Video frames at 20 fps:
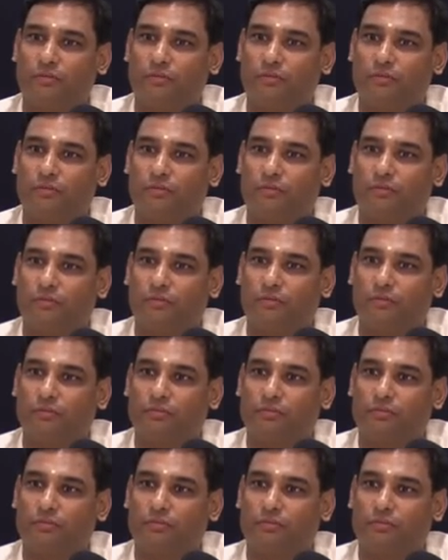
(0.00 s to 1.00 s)

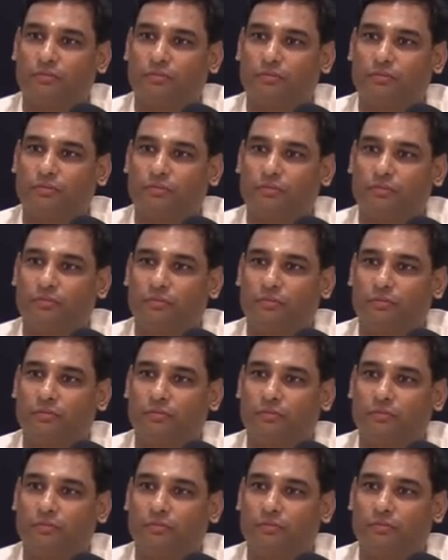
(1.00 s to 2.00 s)

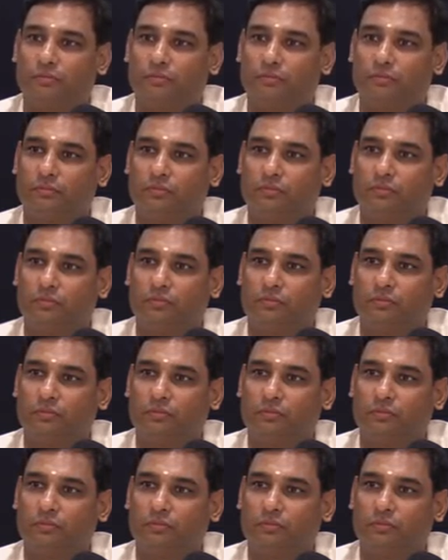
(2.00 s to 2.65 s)
(silence)